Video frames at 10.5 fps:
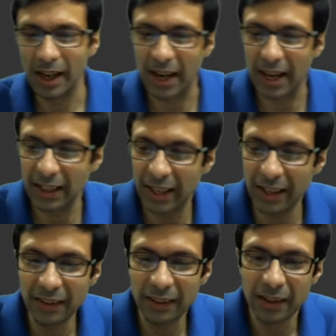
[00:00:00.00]
And
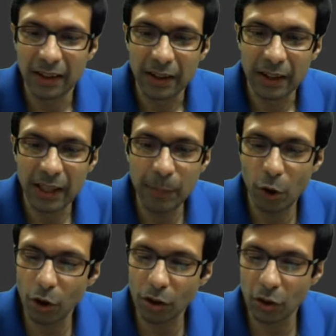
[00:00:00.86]
then keep
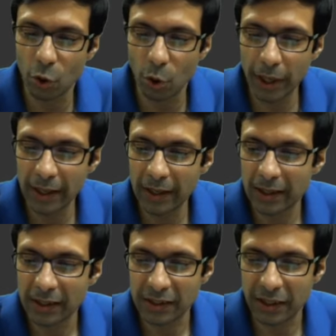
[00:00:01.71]
on going
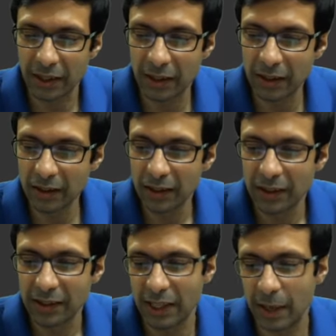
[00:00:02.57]
till the
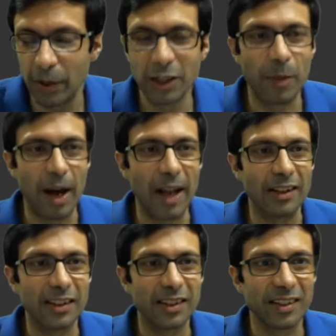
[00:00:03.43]
table is
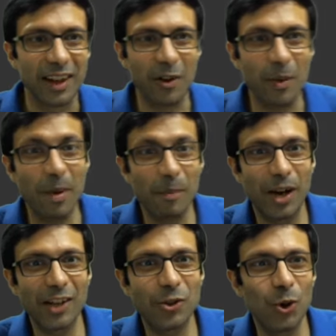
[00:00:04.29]
balanced. And remember,
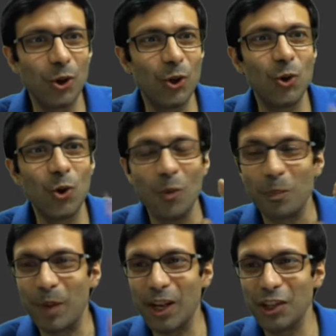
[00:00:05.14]
I told you,
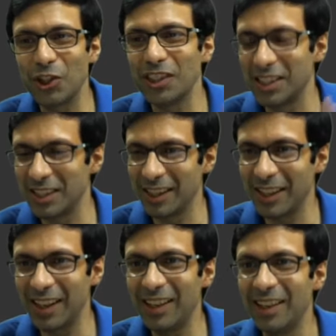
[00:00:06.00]
patience is the
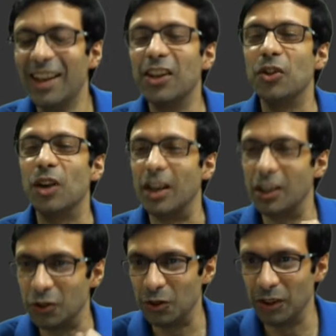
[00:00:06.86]
key.
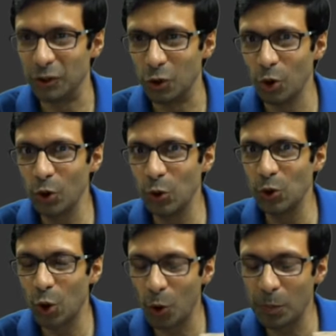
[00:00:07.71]
Don't
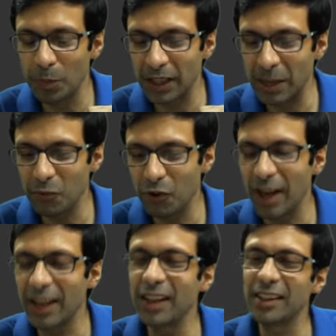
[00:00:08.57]
lose hope. Keep
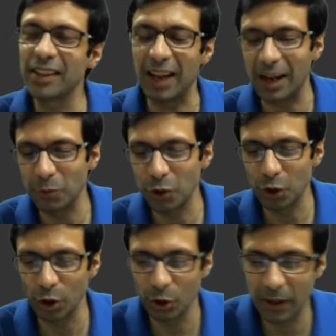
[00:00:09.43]
trying it, and I'm
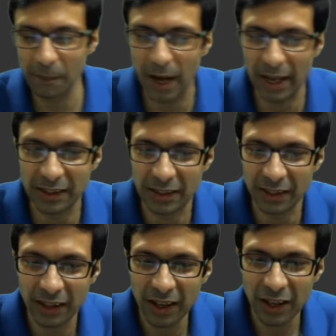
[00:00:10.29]
sure you can balance
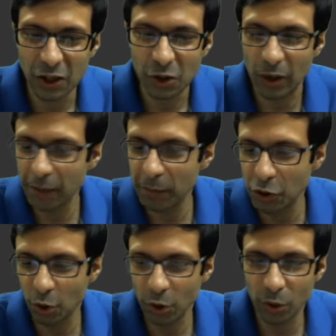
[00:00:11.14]
it. So let me
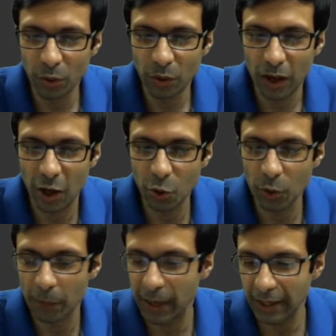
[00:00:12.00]
show you how
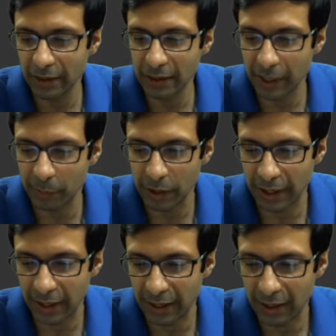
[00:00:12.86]
to apply the table
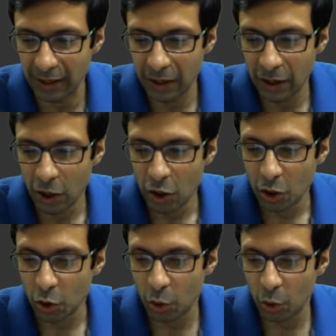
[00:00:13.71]
technique.
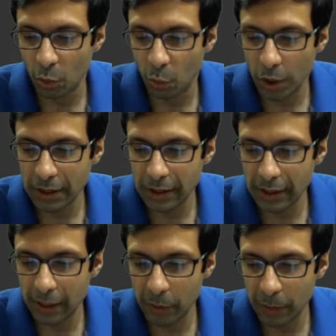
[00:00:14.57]
So what is the
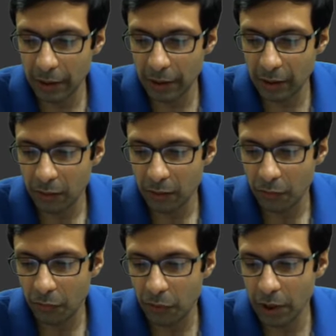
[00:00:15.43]
table method?
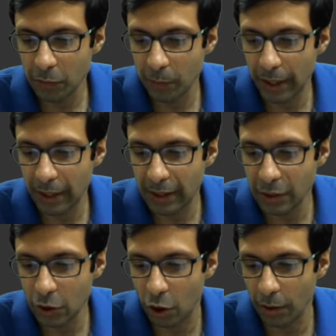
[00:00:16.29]
First, make
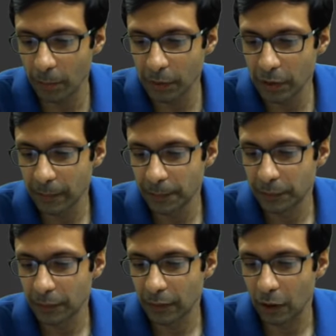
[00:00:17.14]
these columns
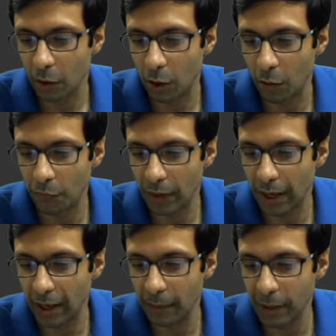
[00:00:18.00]
of
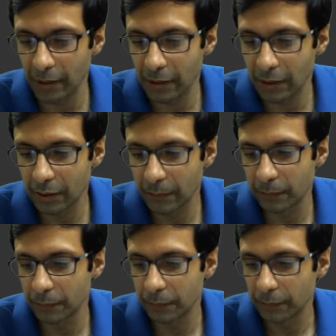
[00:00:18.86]
elements,
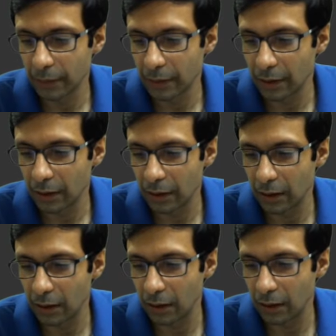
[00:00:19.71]

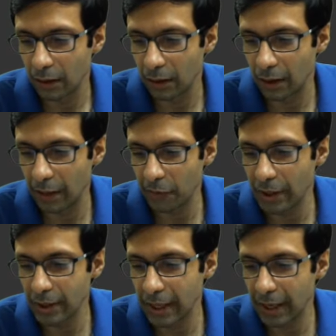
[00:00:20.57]
left
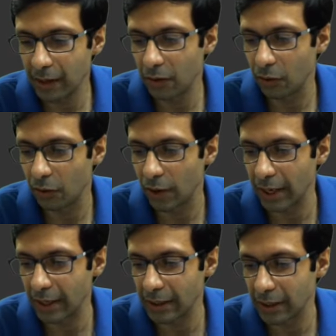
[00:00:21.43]
hand side,
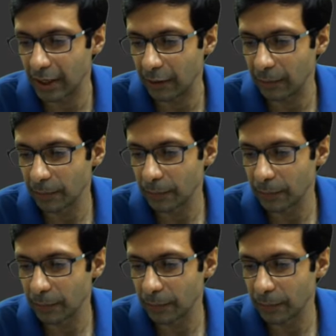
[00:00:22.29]
right hand side.